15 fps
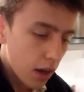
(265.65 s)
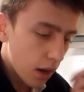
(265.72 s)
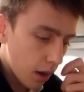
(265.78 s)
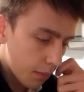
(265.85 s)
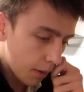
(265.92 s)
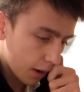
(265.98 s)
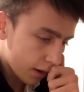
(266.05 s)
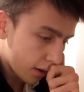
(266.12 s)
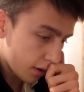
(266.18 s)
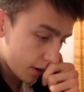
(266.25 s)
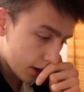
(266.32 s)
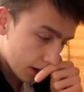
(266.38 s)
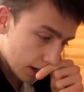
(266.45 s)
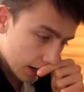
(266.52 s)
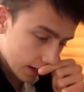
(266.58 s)
I got
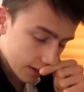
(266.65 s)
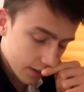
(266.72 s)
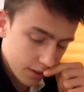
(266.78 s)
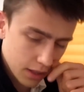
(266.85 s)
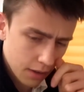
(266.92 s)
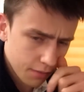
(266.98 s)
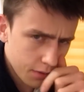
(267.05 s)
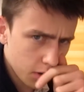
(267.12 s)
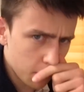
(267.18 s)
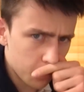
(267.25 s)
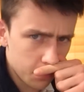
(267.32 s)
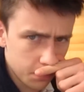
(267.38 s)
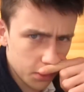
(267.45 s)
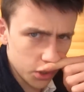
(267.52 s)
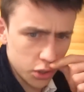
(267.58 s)
in and that film
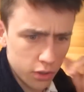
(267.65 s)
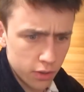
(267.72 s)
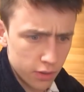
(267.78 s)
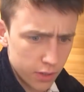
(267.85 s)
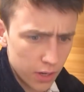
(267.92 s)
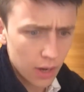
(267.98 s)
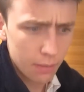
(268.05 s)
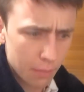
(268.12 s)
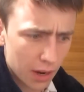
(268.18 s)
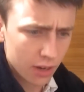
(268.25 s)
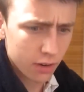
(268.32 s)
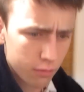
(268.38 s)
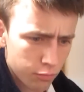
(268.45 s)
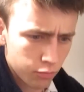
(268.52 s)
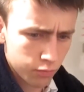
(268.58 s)
pushed the time back
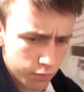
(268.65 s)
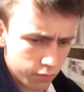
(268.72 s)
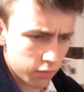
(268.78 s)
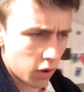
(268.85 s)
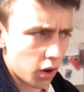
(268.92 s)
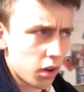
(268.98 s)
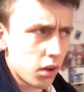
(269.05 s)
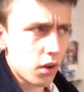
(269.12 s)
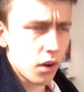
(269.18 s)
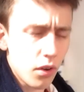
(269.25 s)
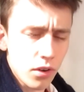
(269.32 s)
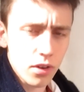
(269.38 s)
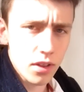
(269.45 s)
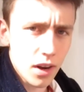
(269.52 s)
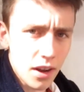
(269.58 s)
a lot
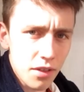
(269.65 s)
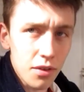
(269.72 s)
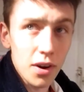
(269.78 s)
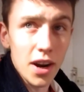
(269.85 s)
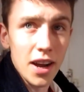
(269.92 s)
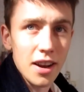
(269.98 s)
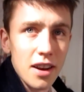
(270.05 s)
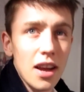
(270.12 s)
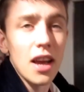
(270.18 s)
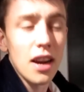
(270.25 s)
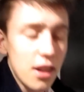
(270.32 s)
longer than I thought I had.